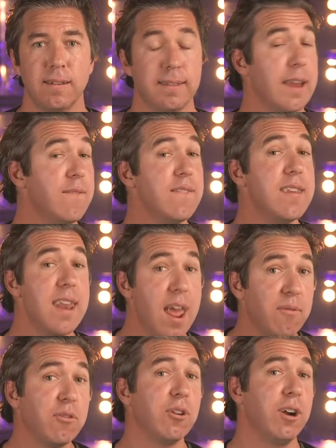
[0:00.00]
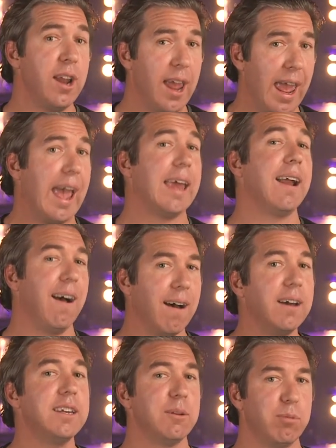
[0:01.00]
They've never had
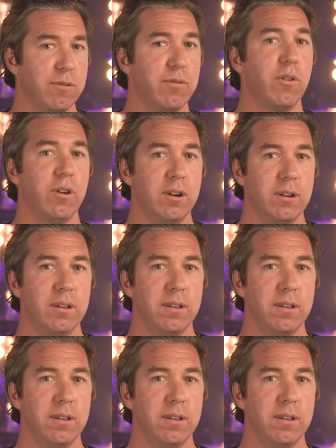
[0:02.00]
honey before.